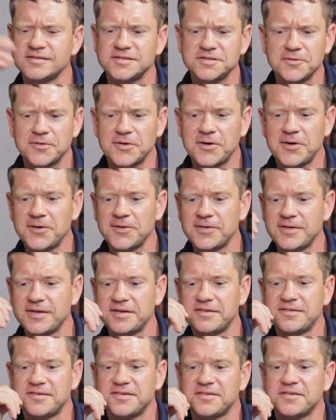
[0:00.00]
so all
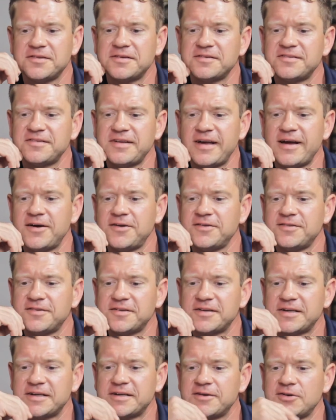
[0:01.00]
this
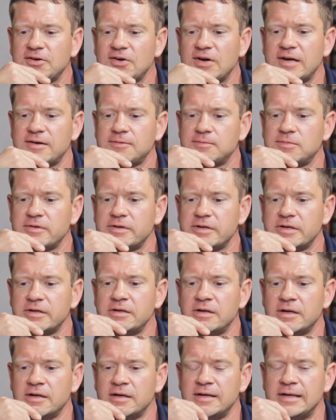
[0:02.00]
sounds
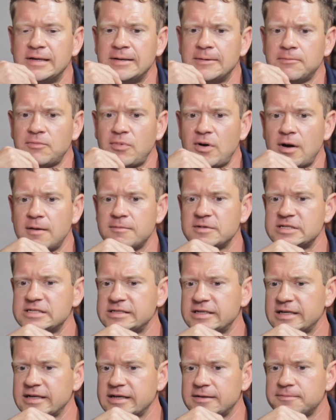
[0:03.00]
incredibly
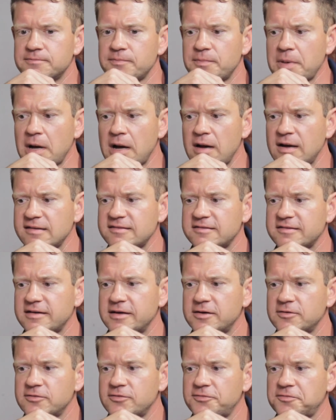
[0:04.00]
promising and
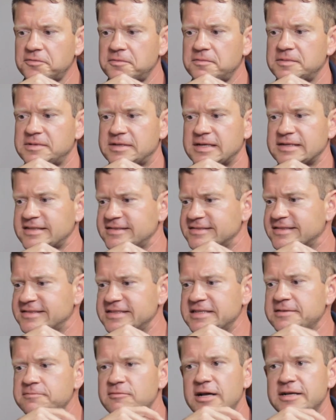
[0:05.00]
positive. Doesn't
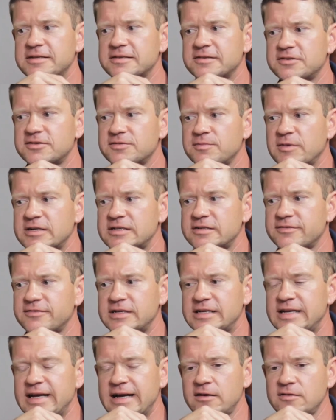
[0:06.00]
seem like there's much of
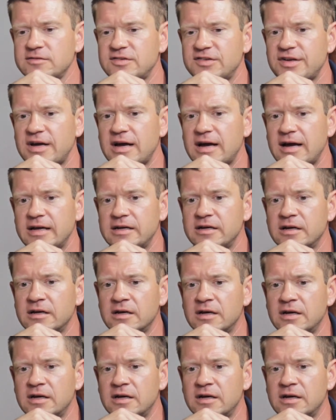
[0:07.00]
a downside.